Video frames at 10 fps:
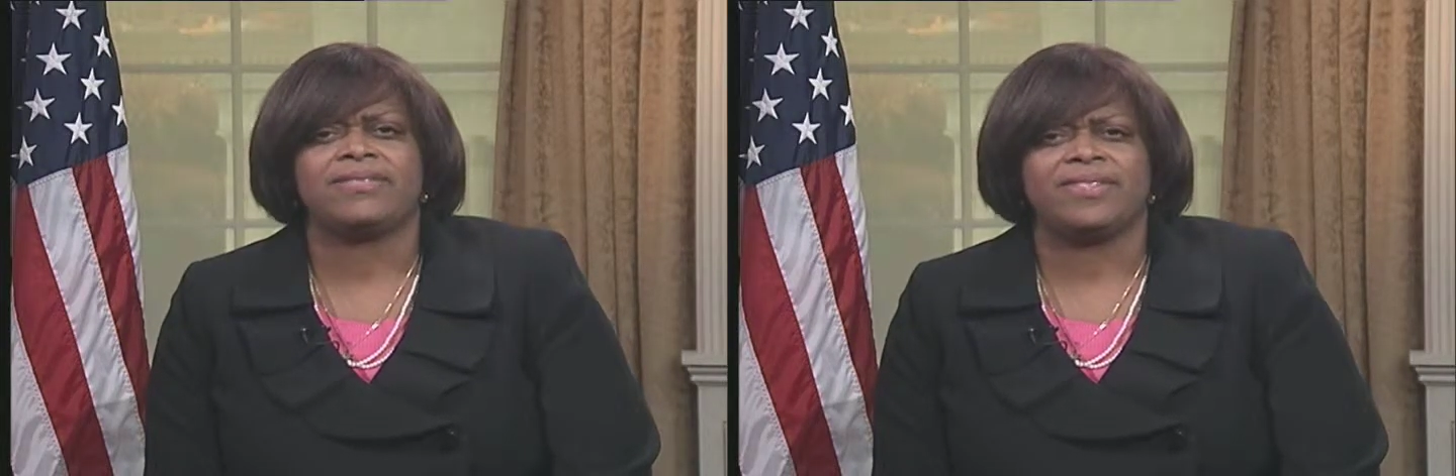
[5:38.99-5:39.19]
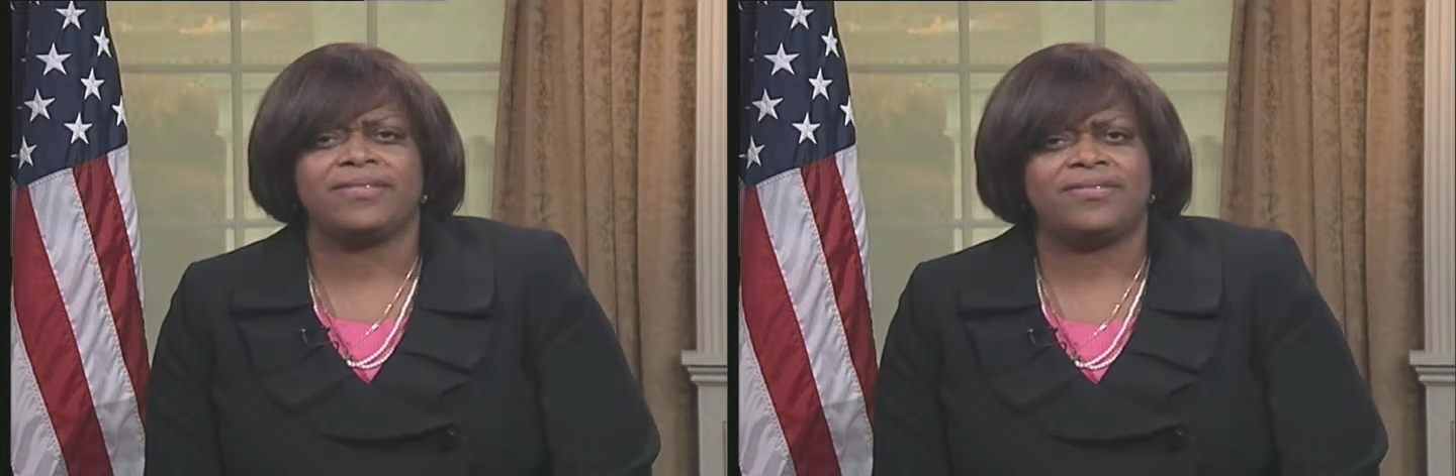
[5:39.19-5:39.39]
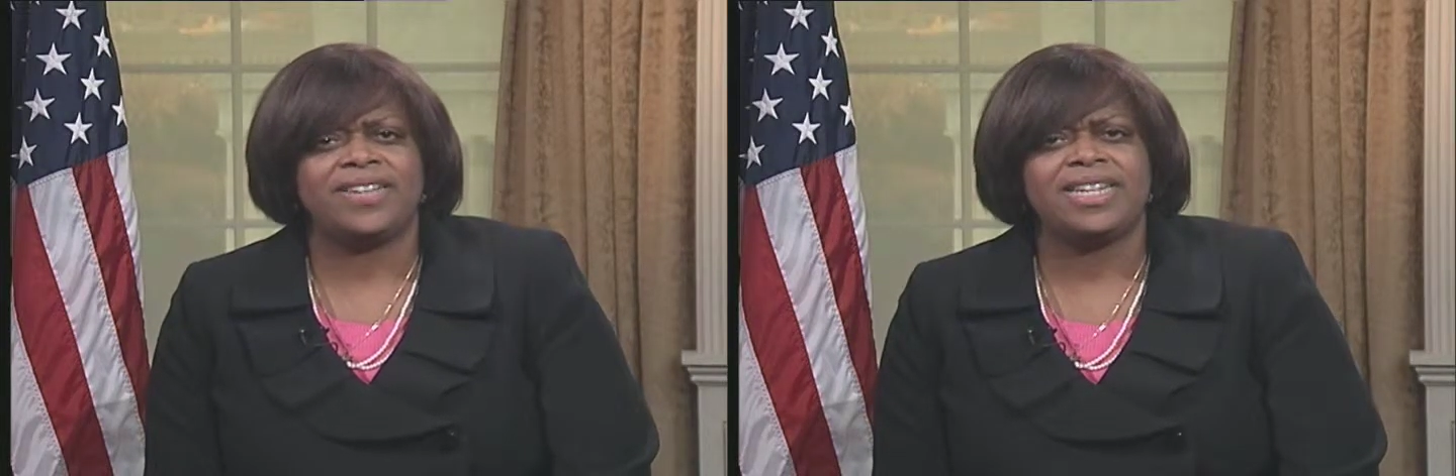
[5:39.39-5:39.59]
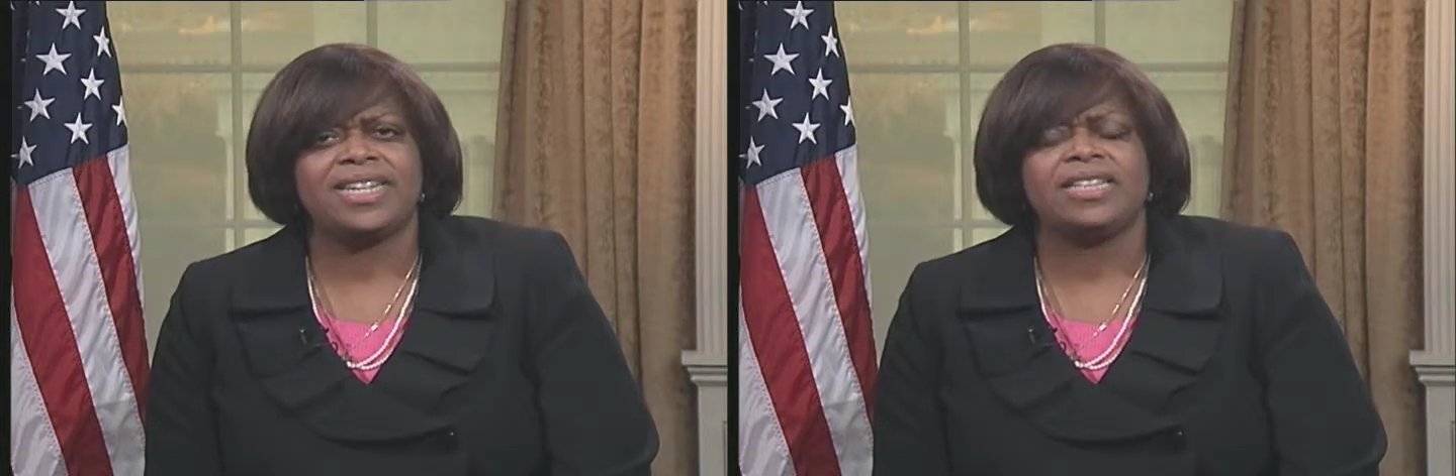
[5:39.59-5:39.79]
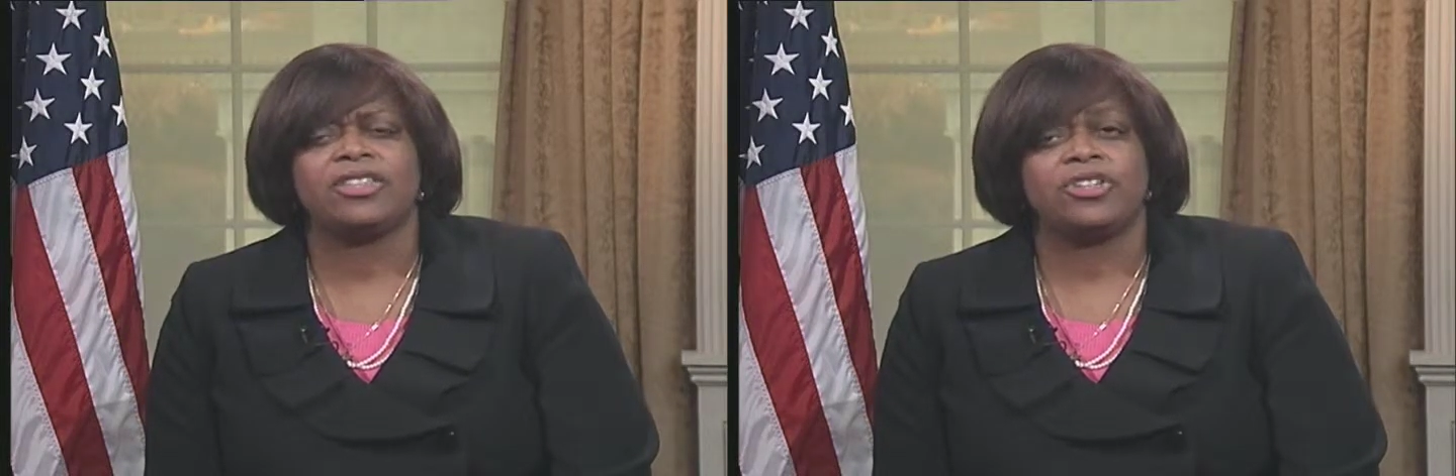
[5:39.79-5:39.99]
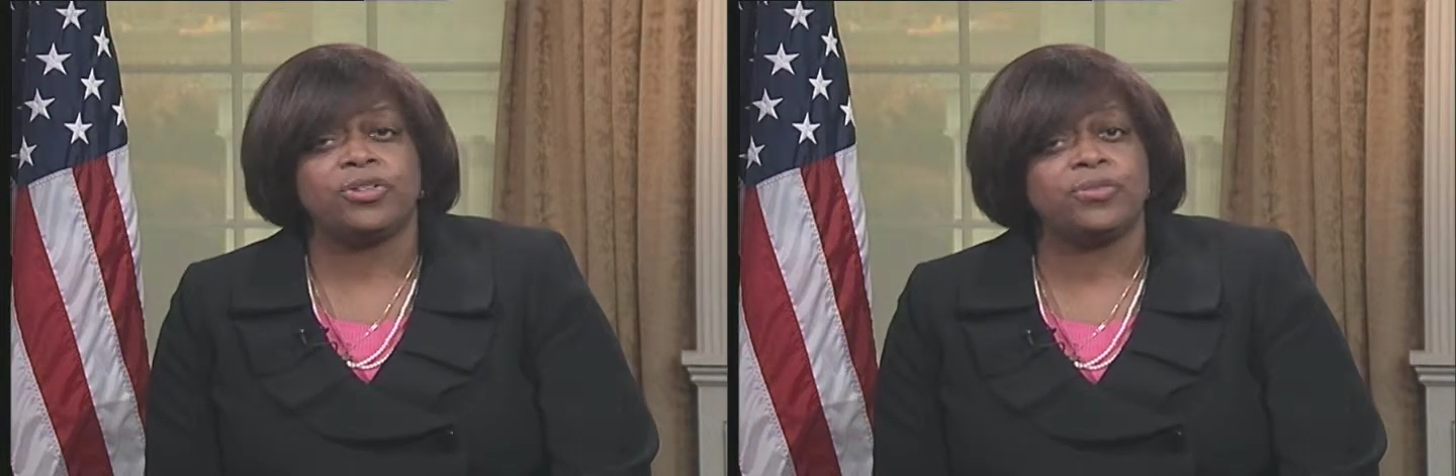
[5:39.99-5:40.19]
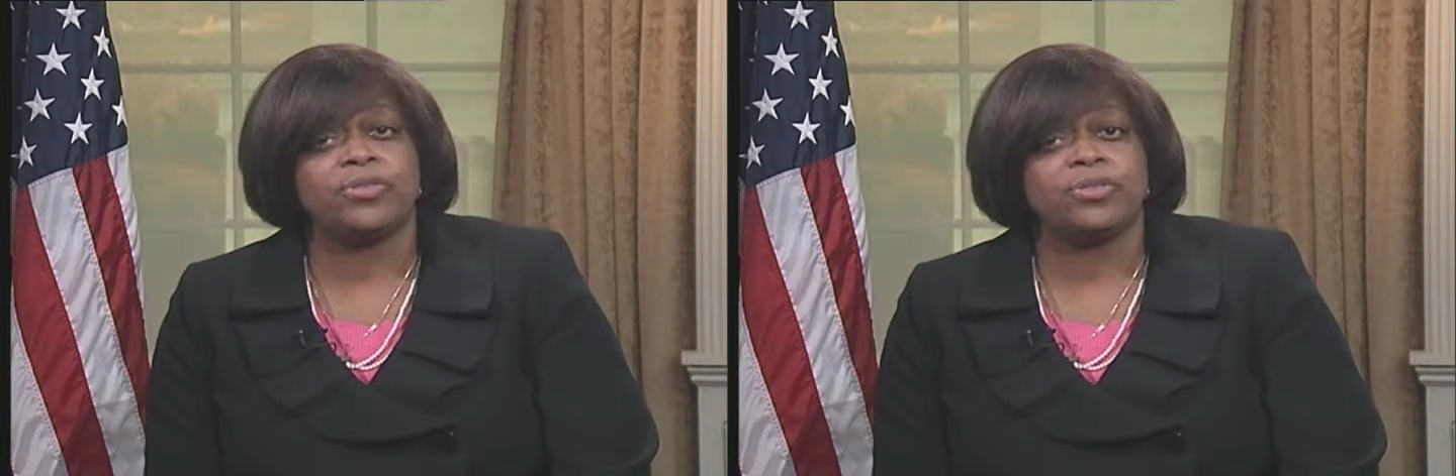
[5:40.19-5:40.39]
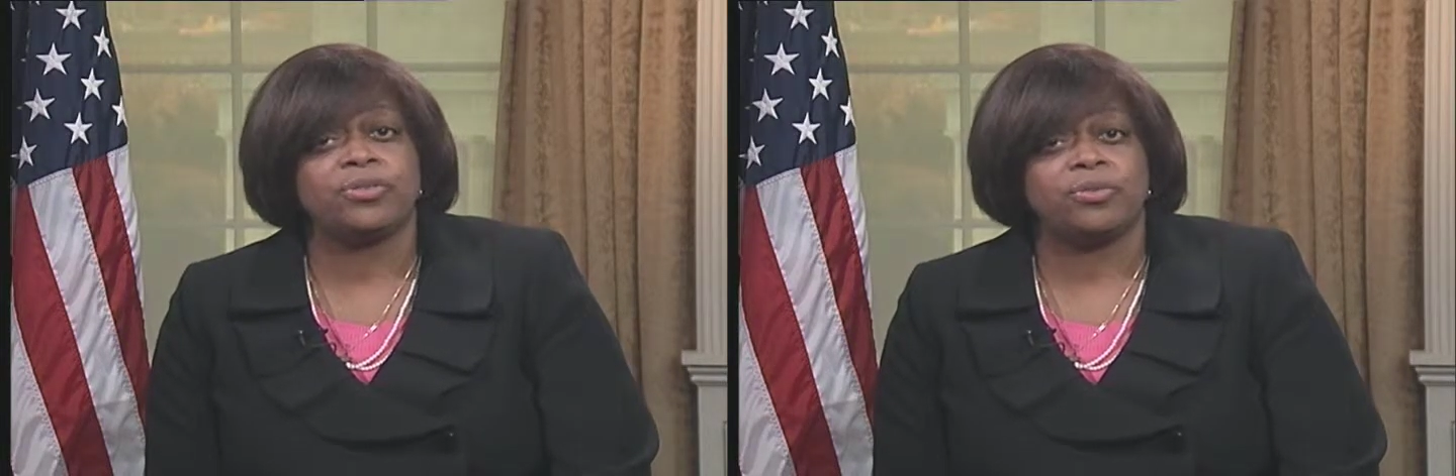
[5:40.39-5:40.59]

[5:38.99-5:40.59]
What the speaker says: of defending the universal